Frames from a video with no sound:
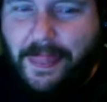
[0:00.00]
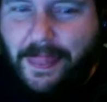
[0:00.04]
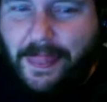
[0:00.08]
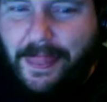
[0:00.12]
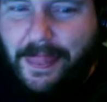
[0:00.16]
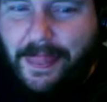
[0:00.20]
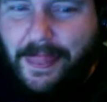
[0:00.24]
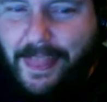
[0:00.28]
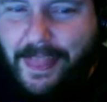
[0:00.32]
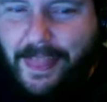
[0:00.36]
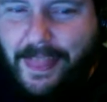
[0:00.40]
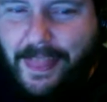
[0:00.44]

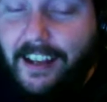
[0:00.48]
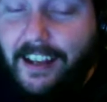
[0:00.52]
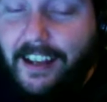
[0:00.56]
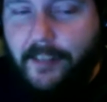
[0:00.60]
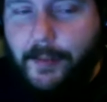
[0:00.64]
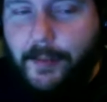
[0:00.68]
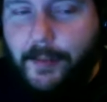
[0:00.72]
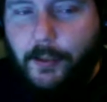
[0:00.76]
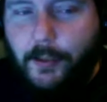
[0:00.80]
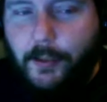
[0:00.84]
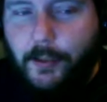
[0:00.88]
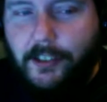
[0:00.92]
5 people
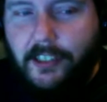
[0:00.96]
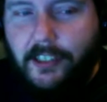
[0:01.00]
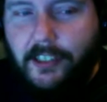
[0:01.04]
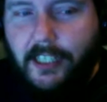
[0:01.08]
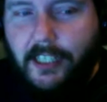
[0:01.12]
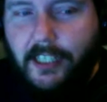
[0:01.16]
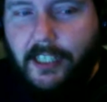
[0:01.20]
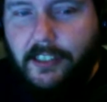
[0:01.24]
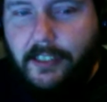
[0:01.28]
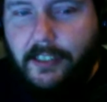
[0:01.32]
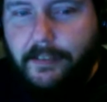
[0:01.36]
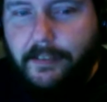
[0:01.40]
watching now,
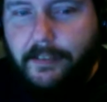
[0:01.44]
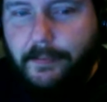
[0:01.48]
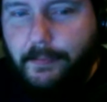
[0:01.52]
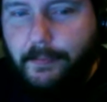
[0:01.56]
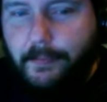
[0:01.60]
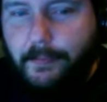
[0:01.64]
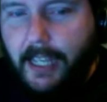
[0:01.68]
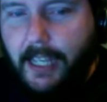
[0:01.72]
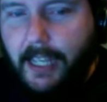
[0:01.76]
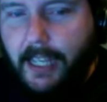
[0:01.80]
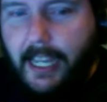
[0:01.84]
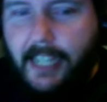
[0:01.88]
Steve,
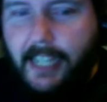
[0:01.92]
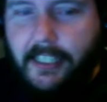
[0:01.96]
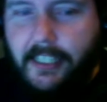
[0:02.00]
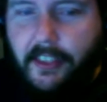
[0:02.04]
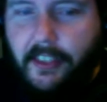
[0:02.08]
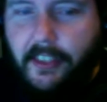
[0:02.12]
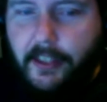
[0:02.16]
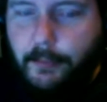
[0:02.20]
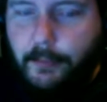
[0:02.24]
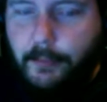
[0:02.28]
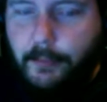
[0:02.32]
and a thumbs up.